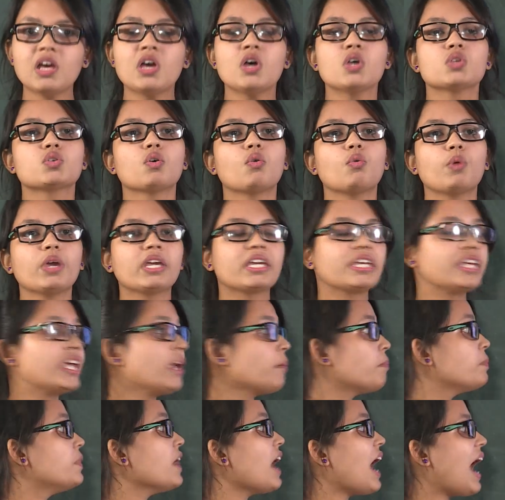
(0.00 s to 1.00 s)
So we
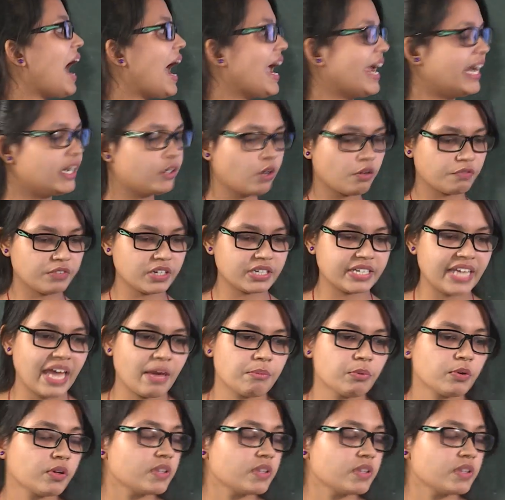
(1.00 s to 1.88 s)
keep the height of the dam. You